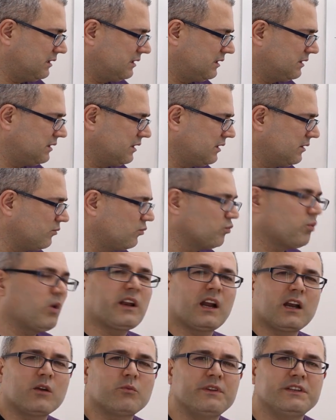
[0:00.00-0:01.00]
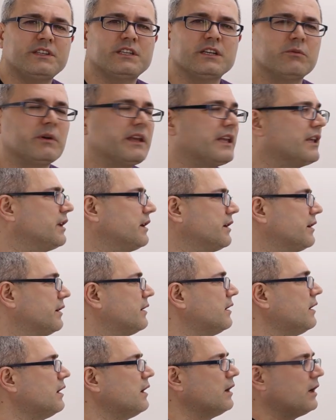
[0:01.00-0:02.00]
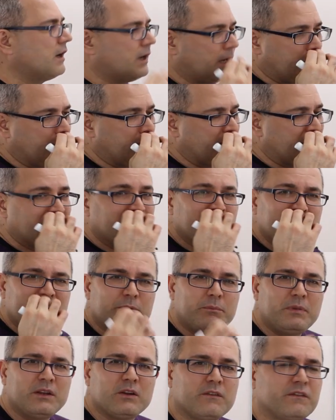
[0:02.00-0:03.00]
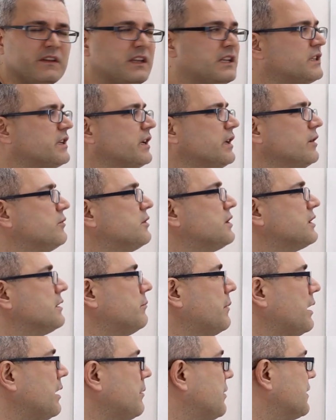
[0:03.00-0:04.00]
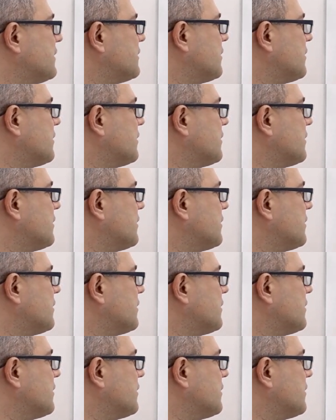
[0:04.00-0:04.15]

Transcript: So what are we doing here? A little bit of intuition maybe.